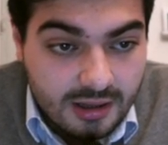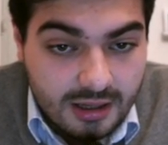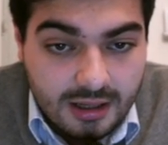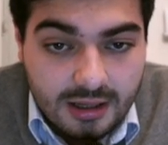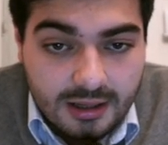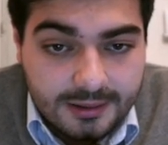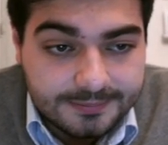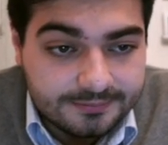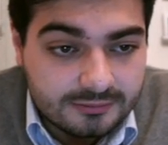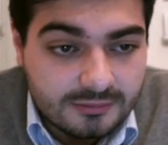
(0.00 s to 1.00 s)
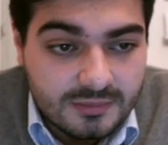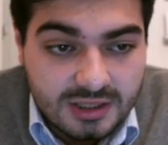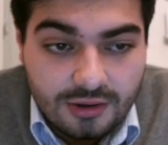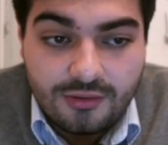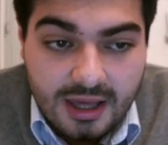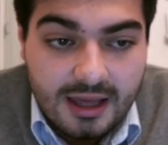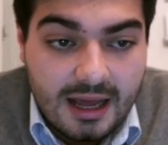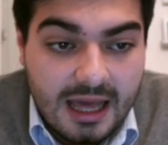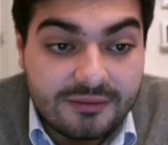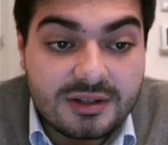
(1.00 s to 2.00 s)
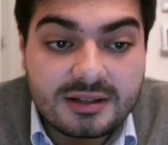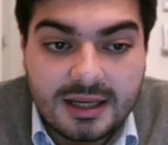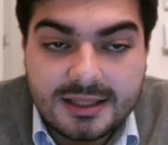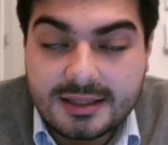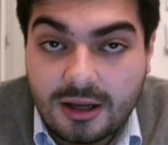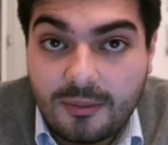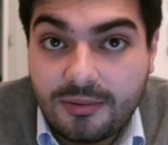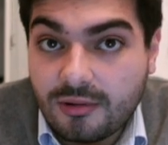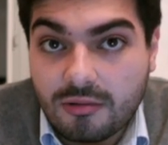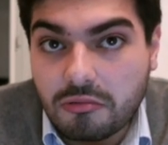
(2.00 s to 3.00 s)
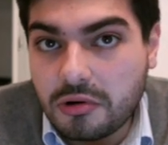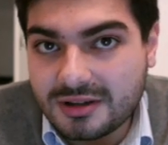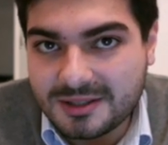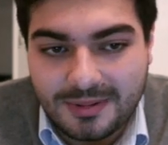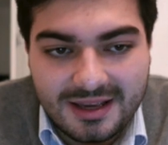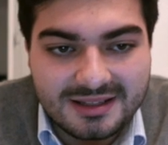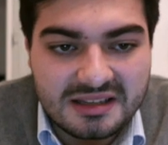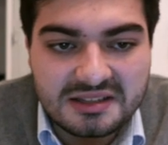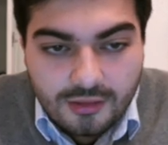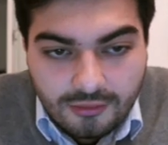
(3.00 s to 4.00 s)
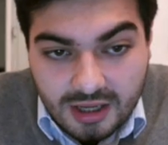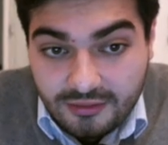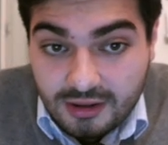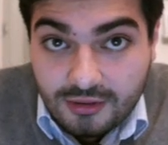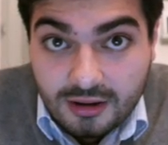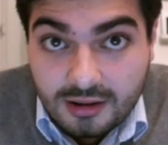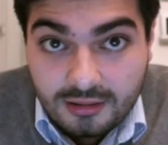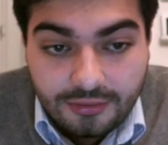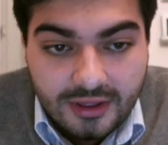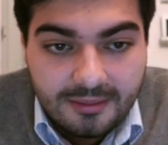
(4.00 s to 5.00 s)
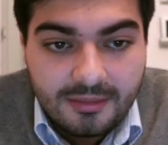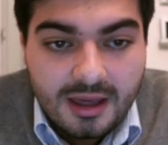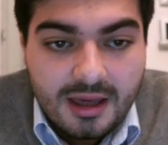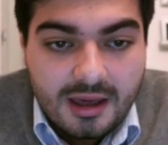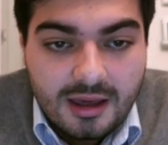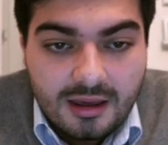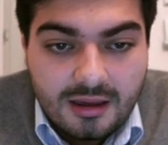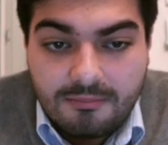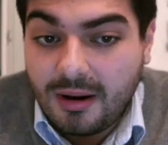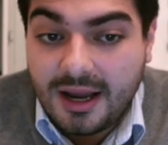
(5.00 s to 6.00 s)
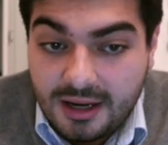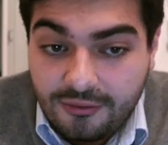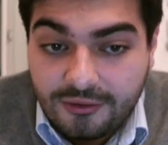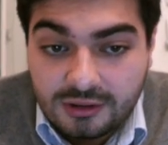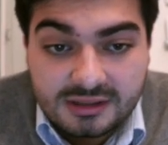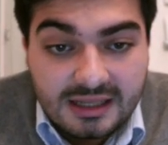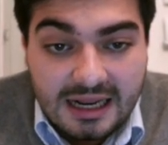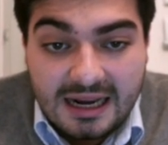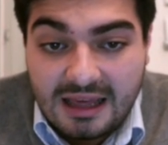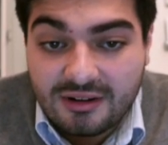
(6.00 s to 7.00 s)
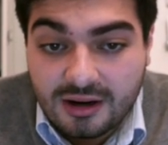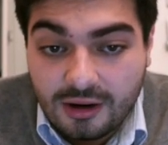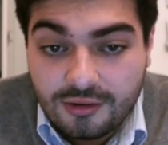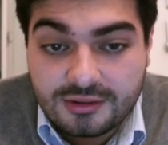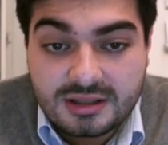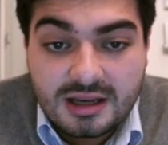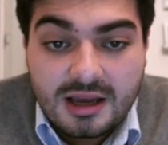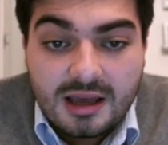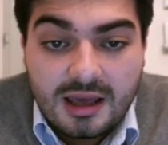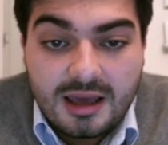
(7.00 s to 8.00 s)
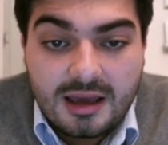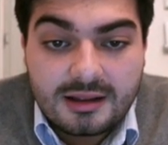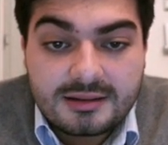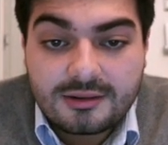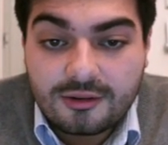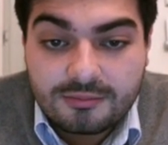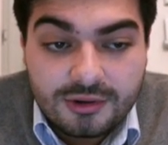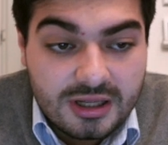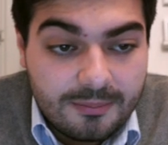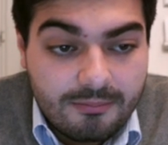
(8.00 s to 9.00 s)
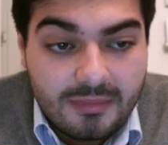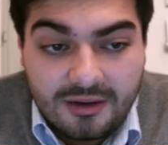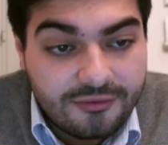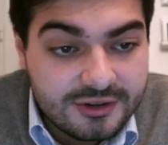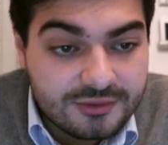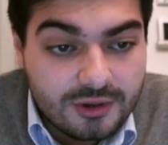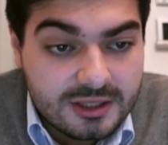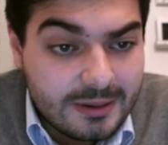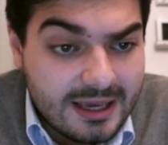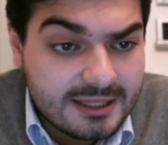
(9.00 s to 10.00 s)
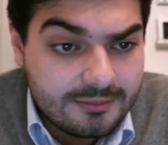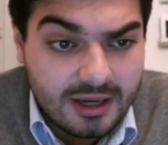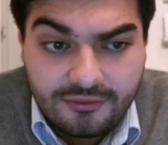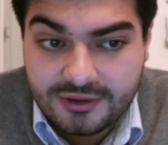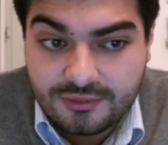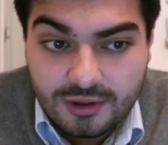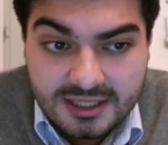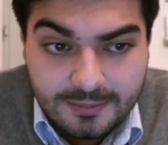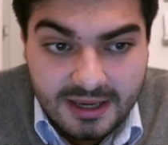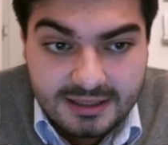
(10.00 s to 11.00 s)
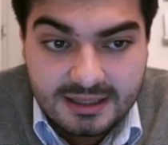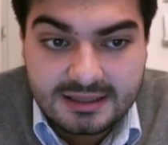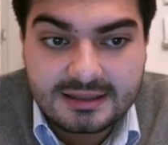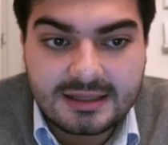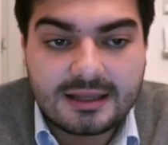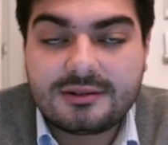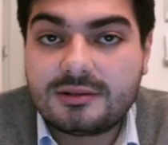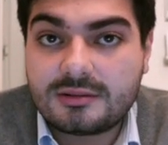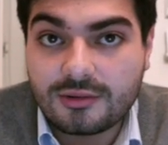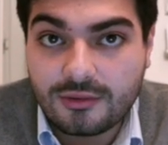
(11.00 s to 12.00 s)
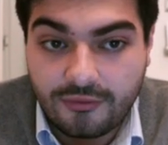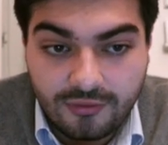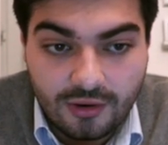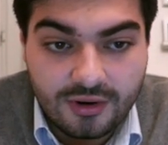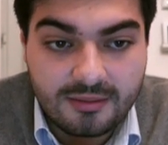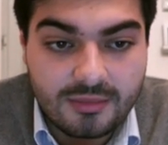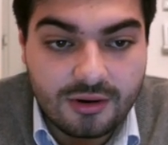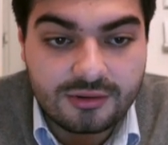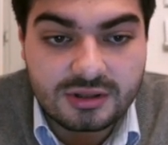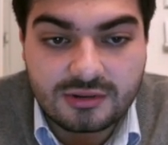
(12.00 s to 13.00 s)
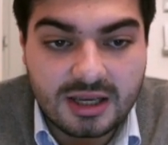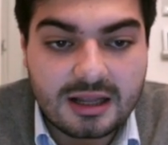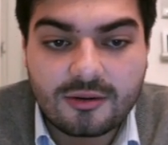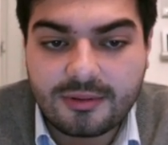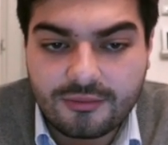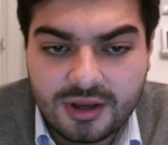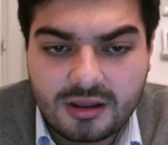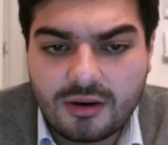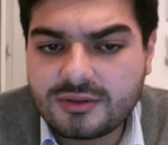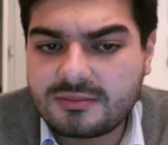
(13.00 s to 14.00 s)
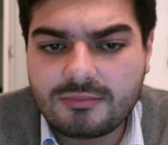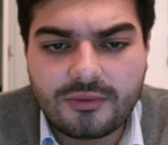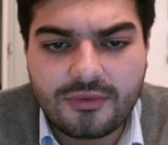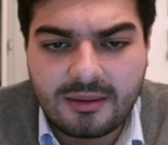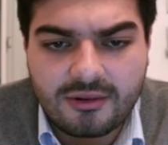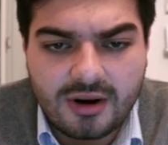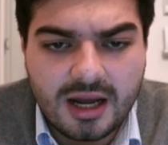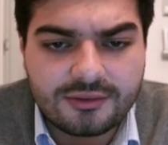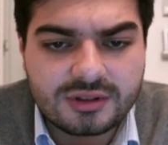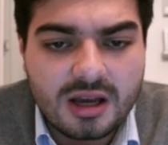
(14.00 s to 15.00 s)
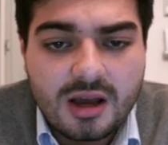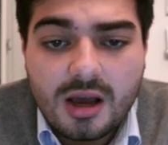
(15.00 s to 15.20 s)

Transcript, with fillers: Um, so yeah, I have two desktop or workspaces, whatever you want to call them. Uh, by default, that I never close. And on boot up, my first workspace, my first workspace is set to floating modes so I can open windows, move them around,